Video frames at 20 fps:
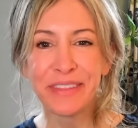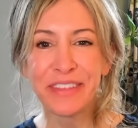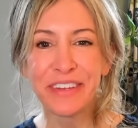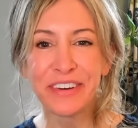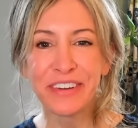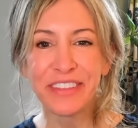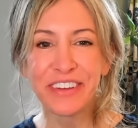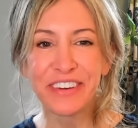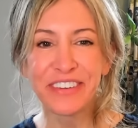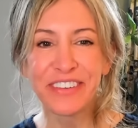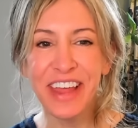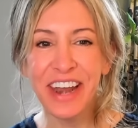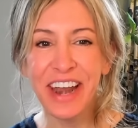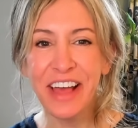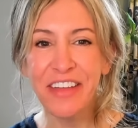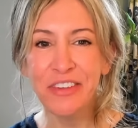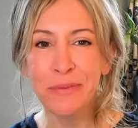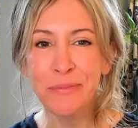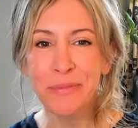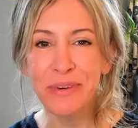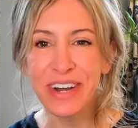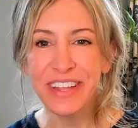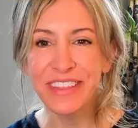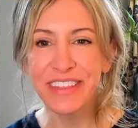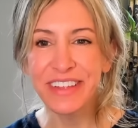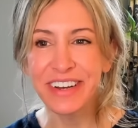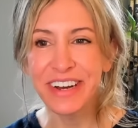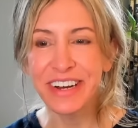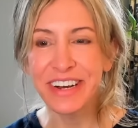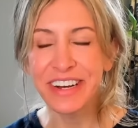That's, there, there's that's... that other
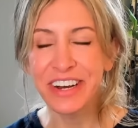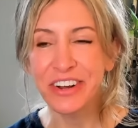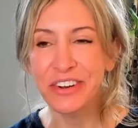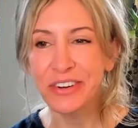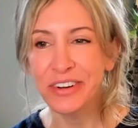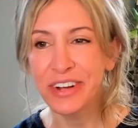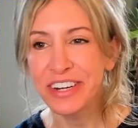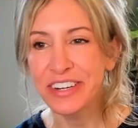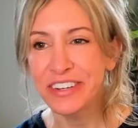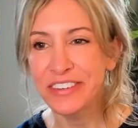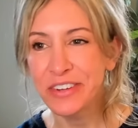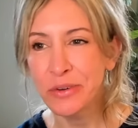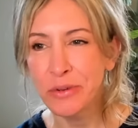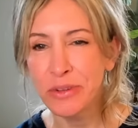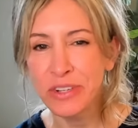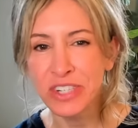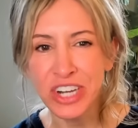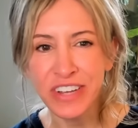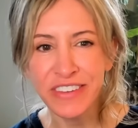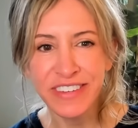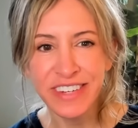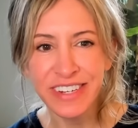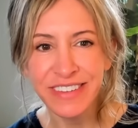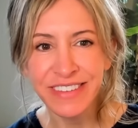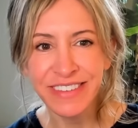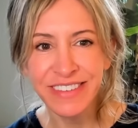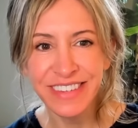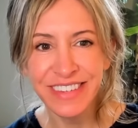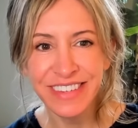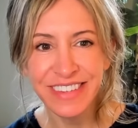brand that, you know, I just,
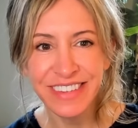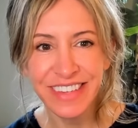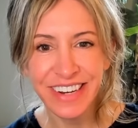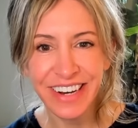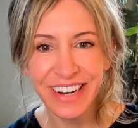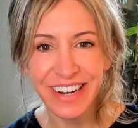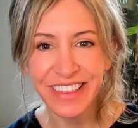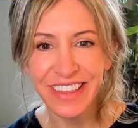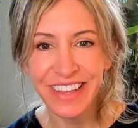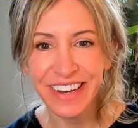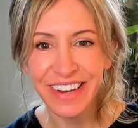Justin's. that I